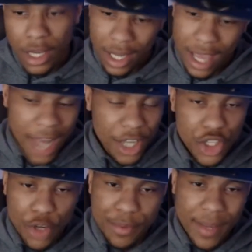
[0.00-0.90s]
college
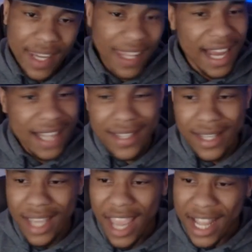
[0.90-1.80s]
hoops, man, N I
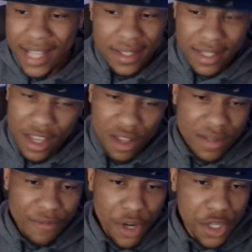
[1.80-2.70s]
T, and still
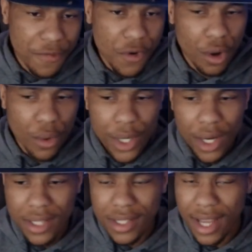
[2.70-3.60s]
some first four going
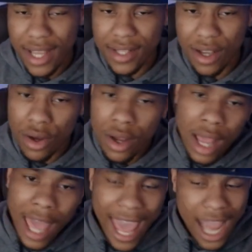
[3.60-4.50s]
on today, so
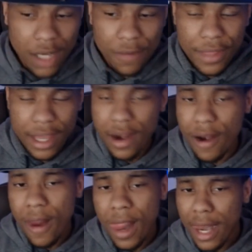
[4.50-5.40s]
active
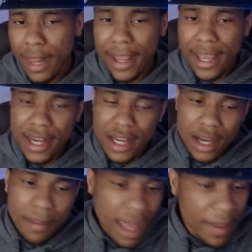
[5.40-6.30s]
there. And
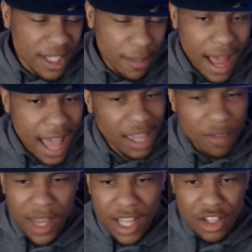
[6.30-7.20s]
uh, maybe some hockey,
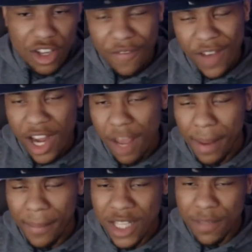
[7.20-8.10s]
man. So you can find all my
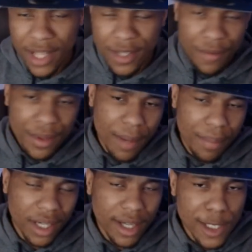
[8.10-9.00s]
best bets over there at
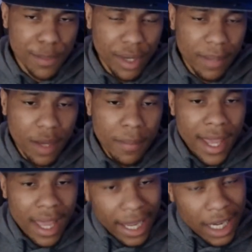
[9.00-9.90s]
Pickdawgz Premium,
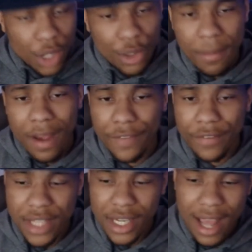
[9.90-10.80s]
including my
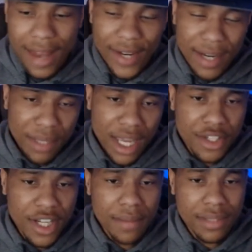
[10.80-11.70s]
fifteen dollar N B A
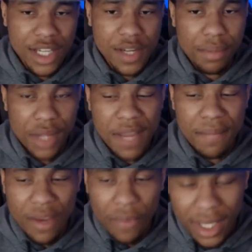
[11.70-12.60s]
Jam Session play,
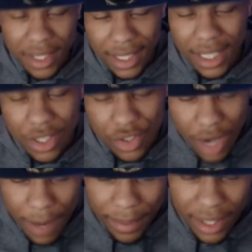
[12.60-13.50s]
man. We did
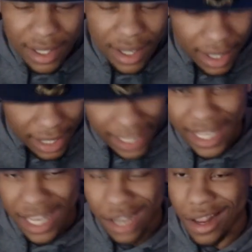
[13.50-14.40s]
drop it
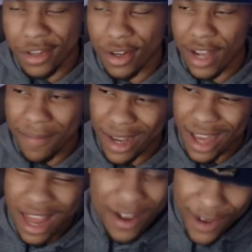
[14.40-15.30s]
again yesterday, man.
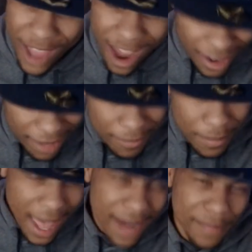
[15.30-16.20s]
I know y'all going to get
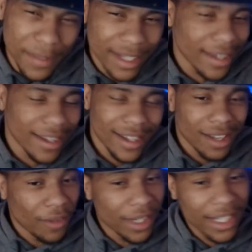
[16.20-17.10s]
mad at me.
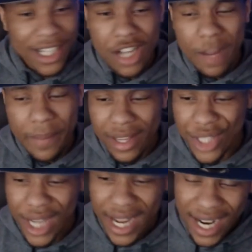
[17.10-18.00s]
We did drop it
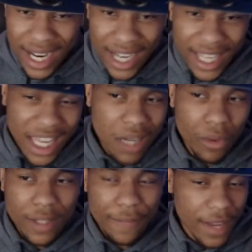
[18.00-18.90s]
yesterday again
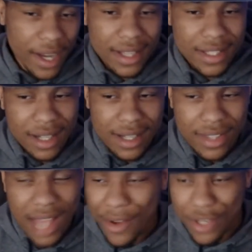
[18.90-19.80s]
with the Phoenix Suns.
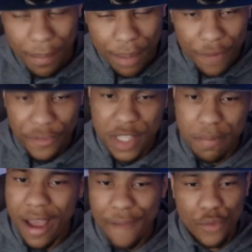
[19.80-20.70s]
Thought it was a perfect
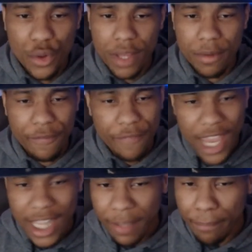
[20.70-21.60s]
spot for them to
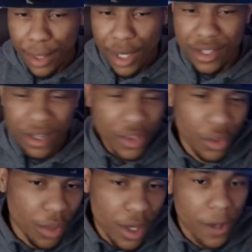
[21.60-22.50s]
fade the Bucks on the
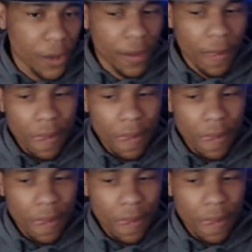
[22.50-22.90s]
road.